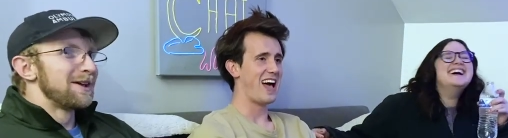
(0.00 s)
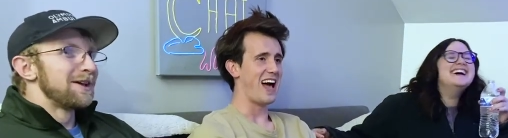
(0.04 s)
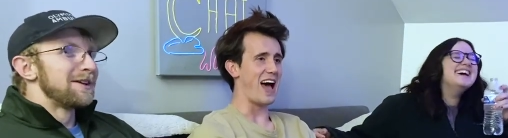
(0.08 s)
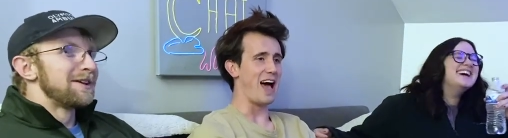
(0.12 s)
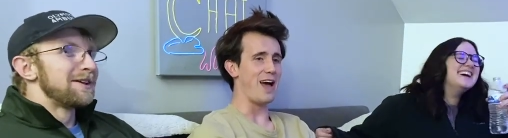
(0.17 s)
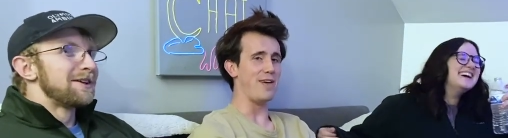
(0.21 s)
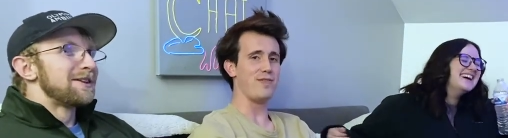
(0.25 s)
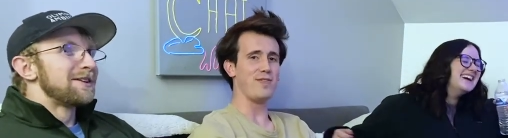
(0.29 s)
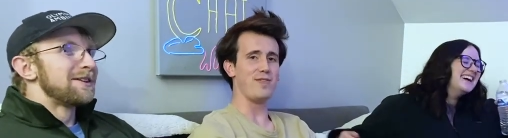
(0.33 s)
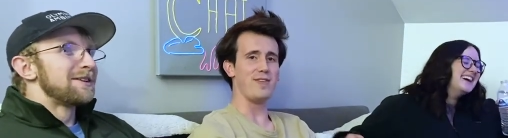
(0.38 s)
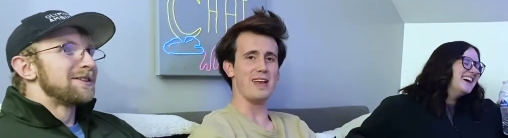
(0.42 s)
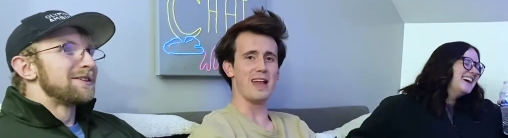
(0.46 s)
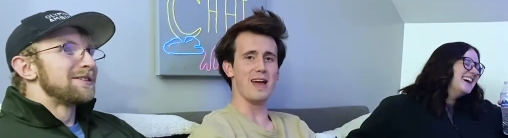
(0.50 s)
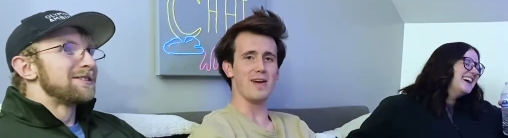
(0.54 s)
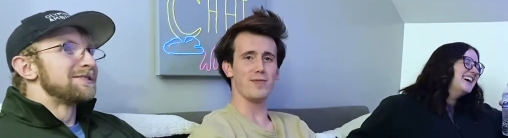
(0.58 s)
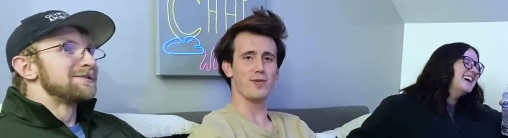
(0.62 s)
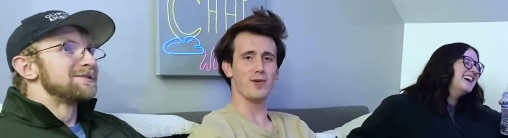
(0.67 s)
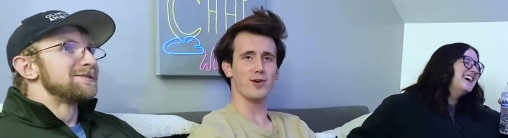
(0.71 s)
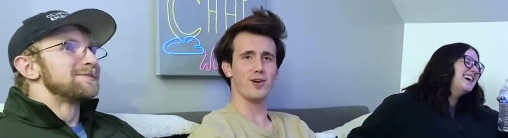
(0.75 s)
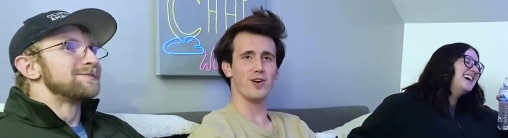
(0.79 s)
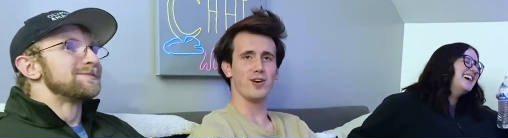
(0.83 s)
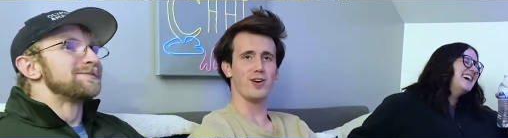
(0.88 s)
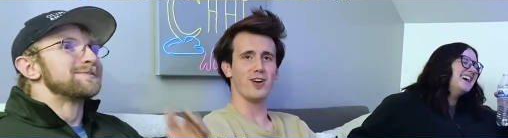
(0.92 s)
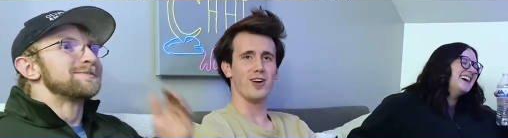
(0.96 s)
Speaker 1: I've never...
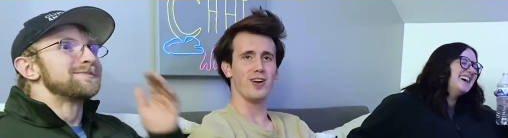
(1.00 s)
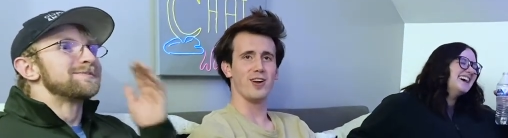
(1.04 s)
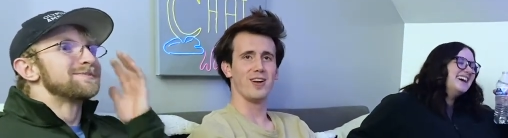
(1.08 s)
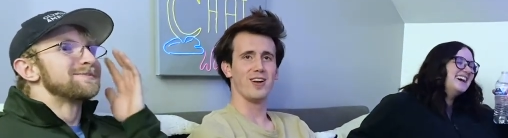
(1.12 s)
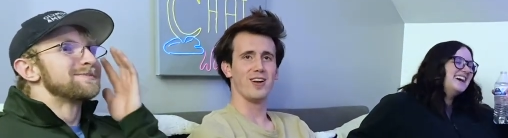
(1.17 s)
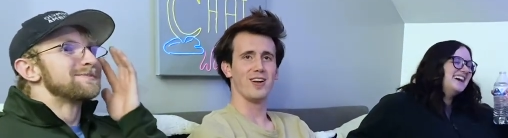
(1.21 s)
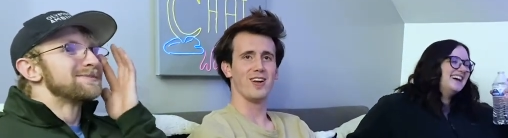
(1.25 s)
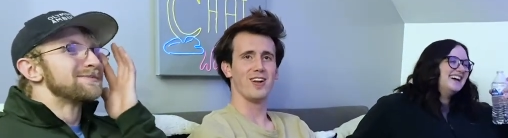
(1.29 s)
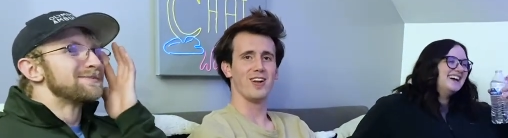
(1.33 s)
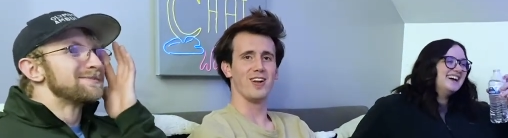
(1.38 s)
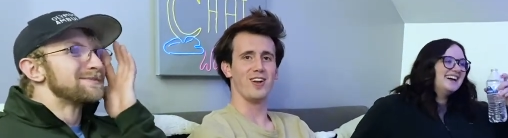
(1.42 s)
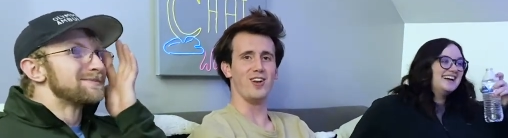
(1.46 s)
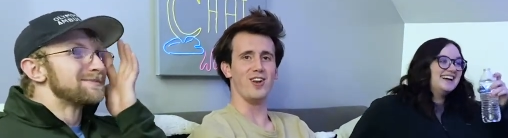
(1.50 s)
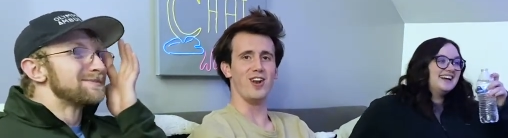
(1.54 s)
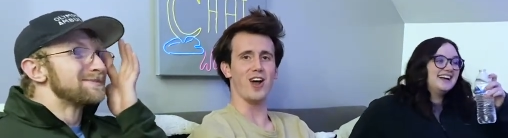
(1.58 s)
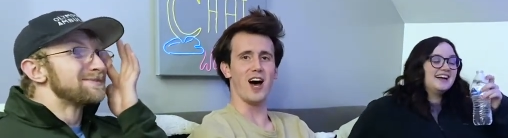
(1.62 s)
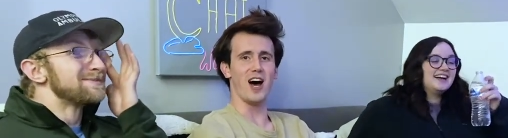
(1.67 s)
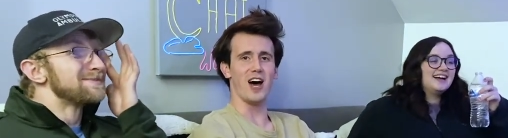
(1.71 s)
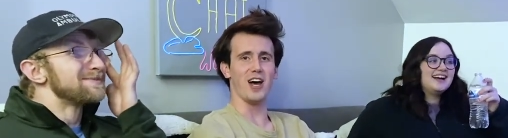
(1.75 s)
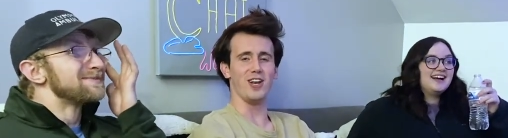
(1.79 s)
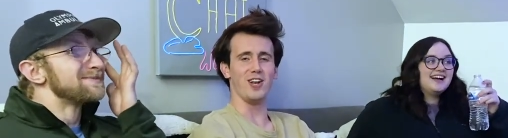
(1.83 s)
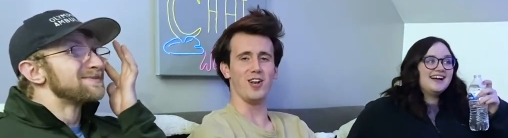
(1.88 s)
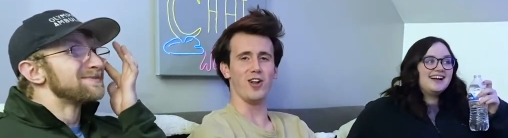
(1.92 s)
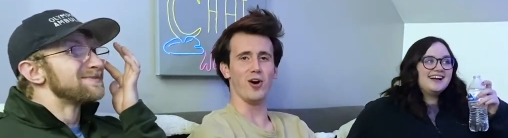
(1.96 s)
Don't digest cleaner.
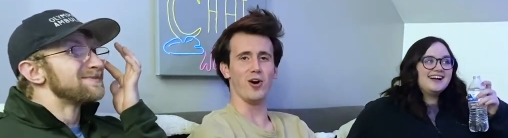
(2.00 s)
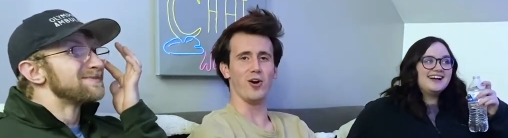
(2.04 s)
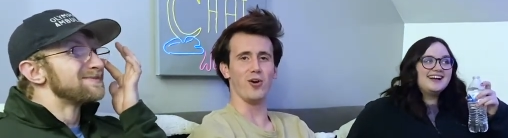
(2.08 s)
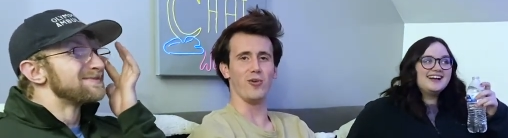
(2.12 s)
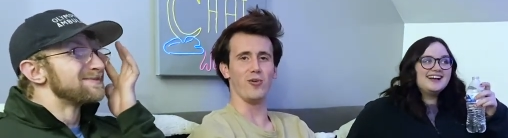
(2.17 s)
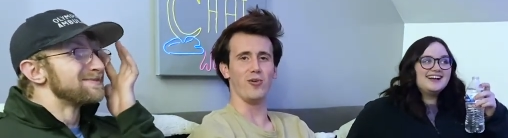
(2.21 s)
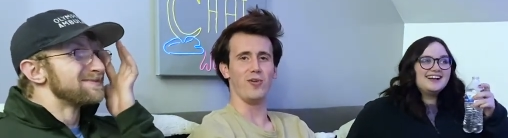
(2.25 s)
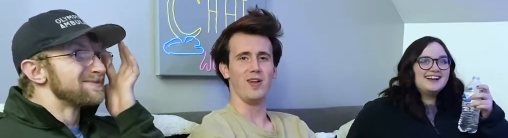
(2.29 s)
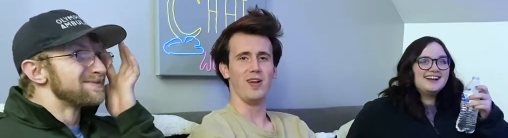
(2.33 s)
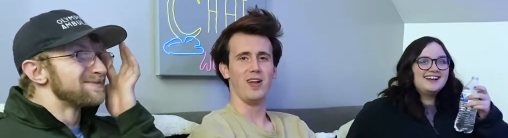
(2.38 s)
Not known